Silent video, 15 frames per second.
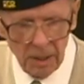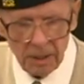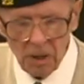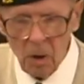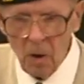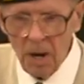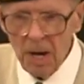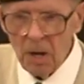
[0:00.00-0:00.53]

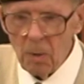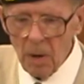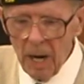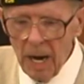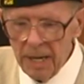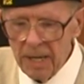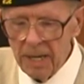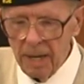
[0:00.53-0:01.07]
So anyway,
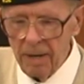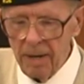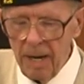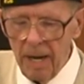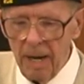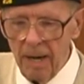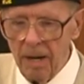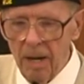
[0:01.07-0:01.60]
I did.
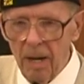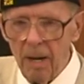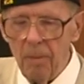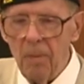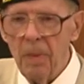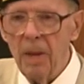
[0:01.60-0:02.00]
And uh,